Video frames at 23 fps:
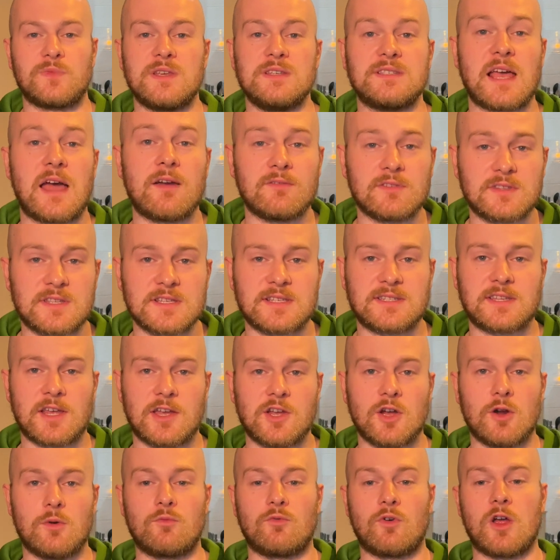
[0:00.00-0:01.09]
he's having to
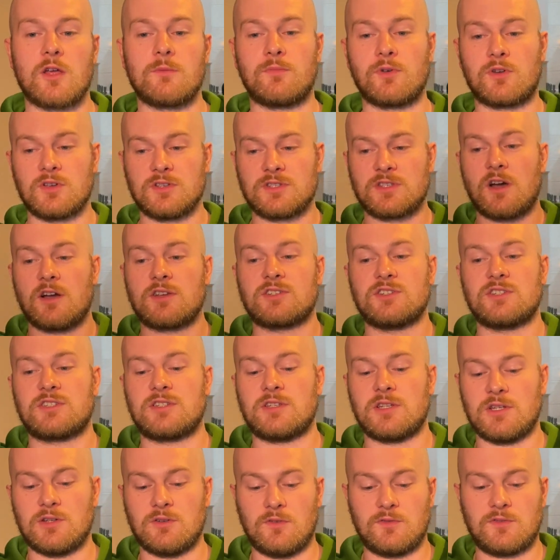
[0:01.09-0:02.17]
stay upright because
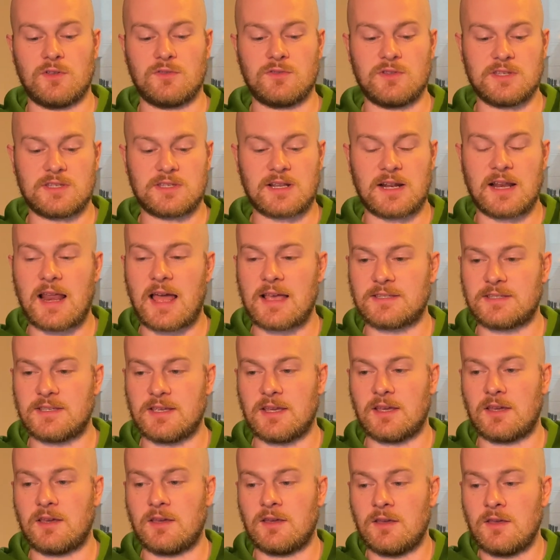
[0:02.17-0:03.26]
Argentina have done this
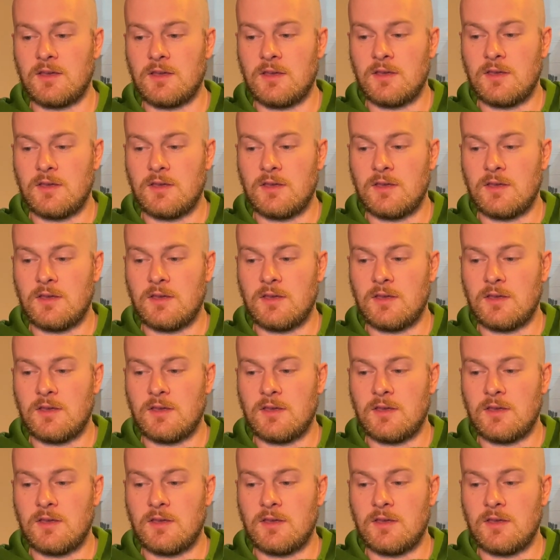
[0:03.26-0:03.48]
classic